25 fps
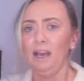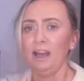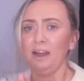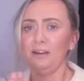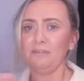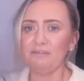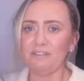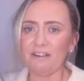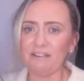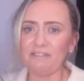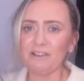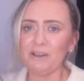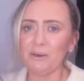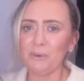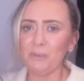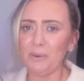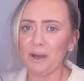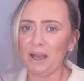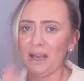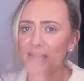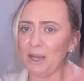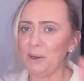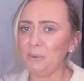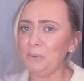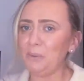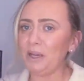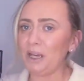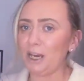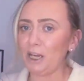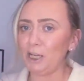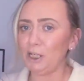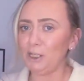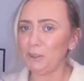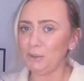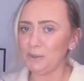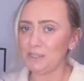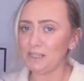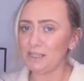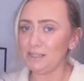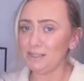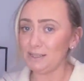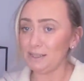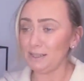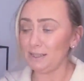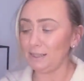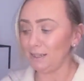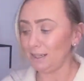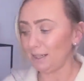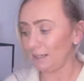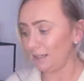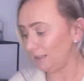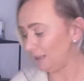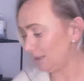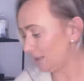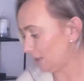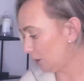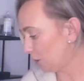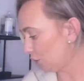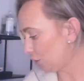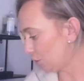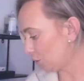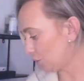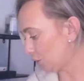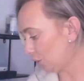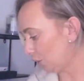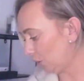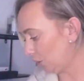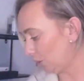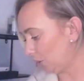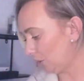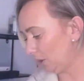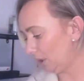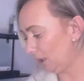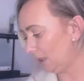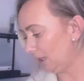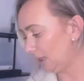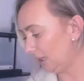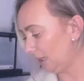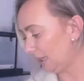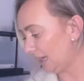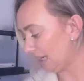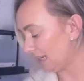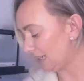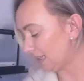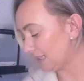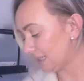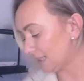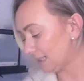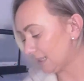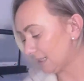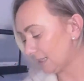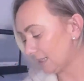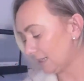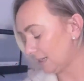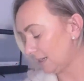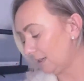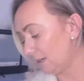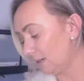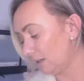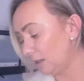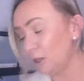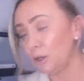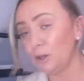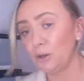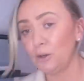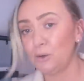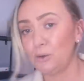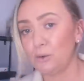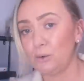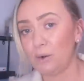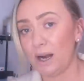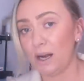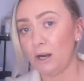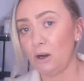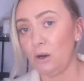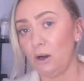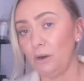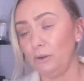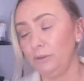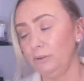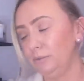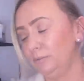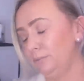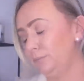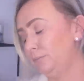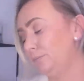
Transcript: I'm very aware we are losing daylight, so let's crack on.